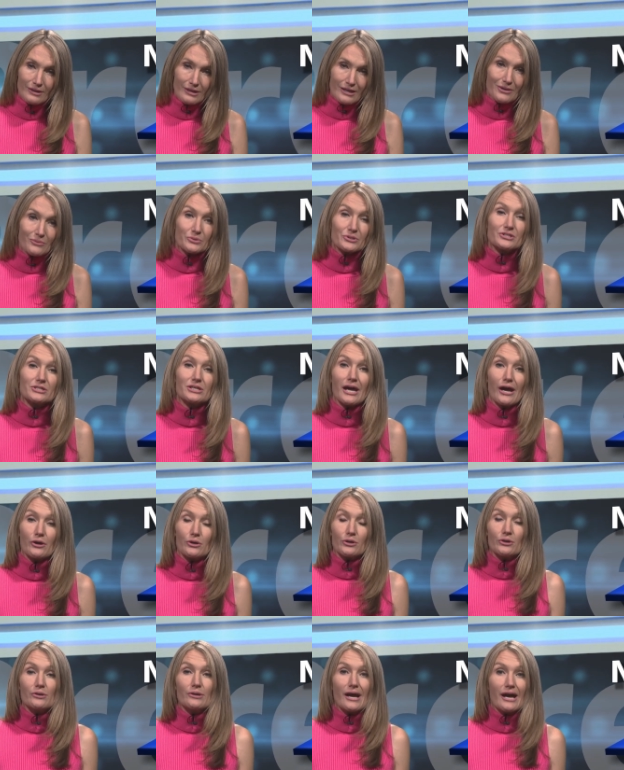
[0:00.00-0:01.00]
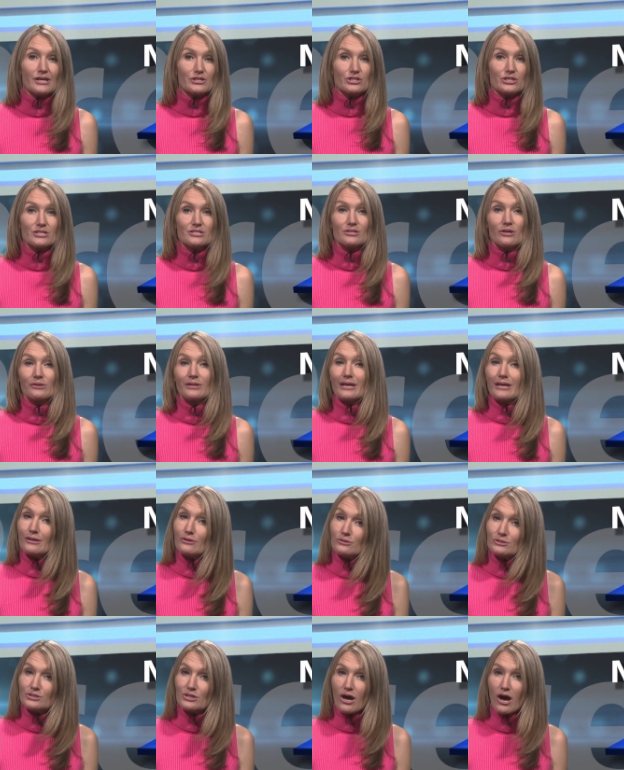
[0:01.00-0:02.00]
and will scatter her ashes on the
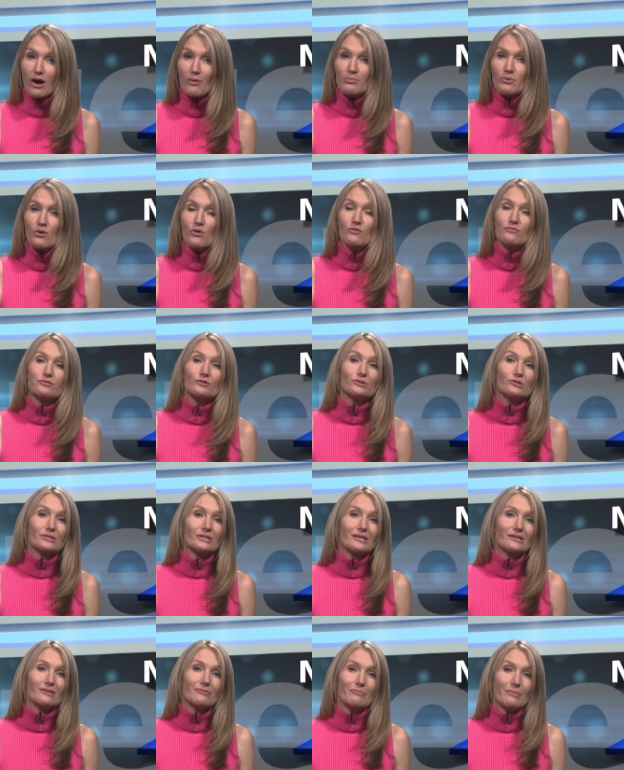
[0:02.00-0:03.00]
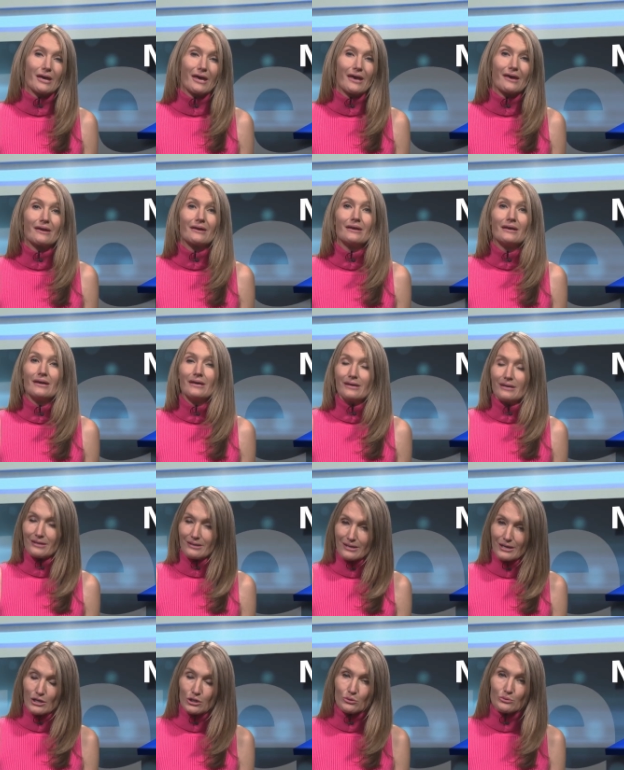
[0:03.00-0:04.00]
hilltop overlooking the bay in
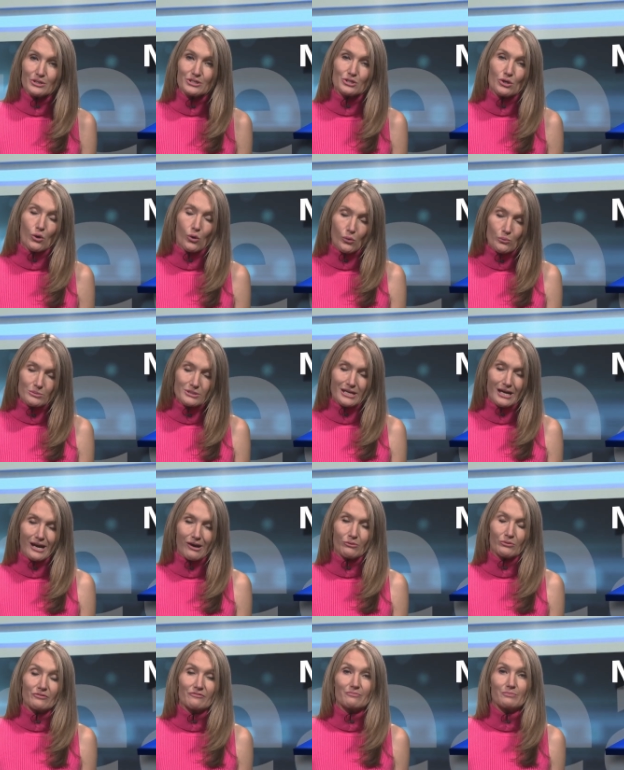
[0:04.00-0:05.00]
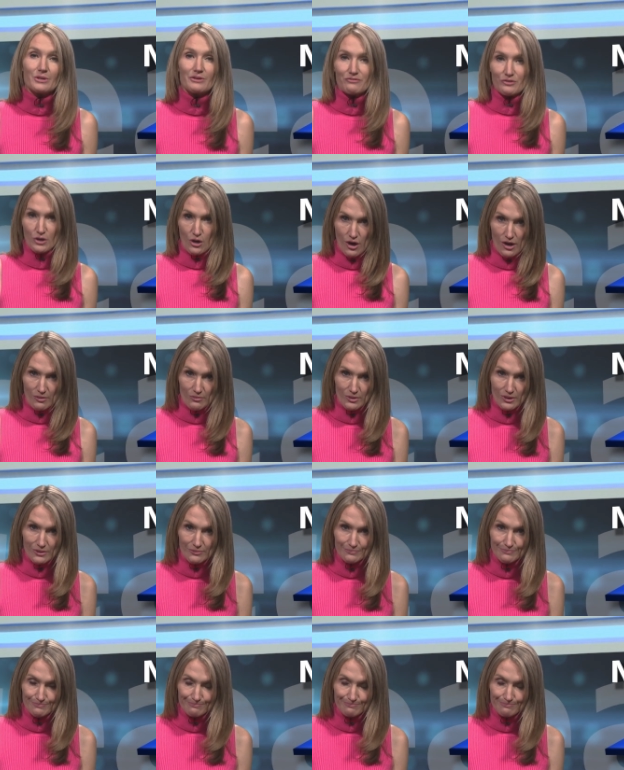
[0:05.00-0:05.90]
Hillary's hometown of Beaver Harbor.